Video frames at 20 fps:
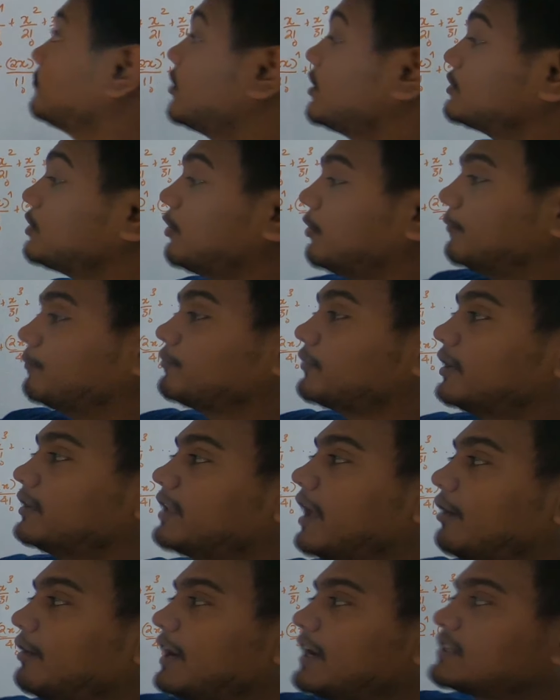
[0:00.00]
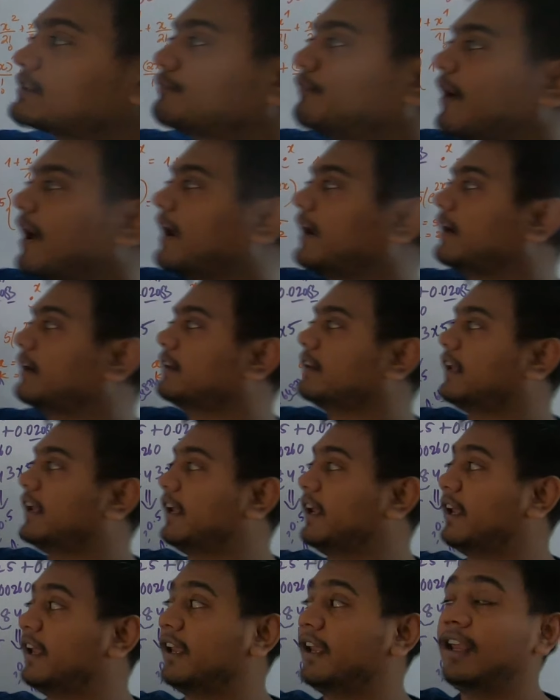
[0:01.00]
So now let's find
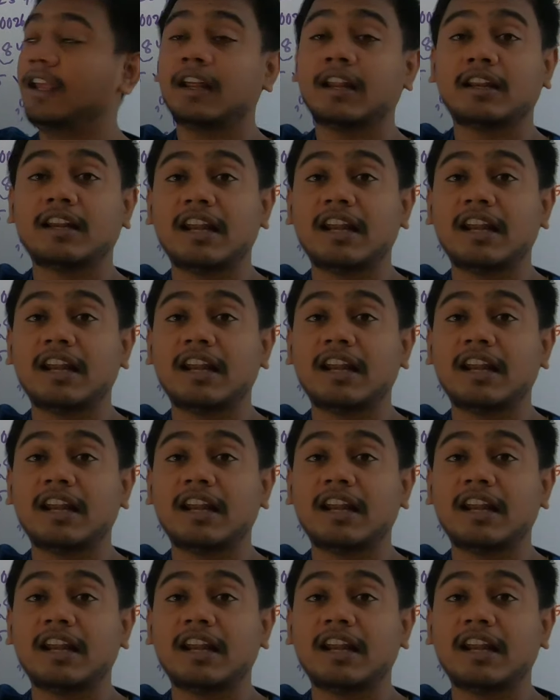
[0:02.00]
the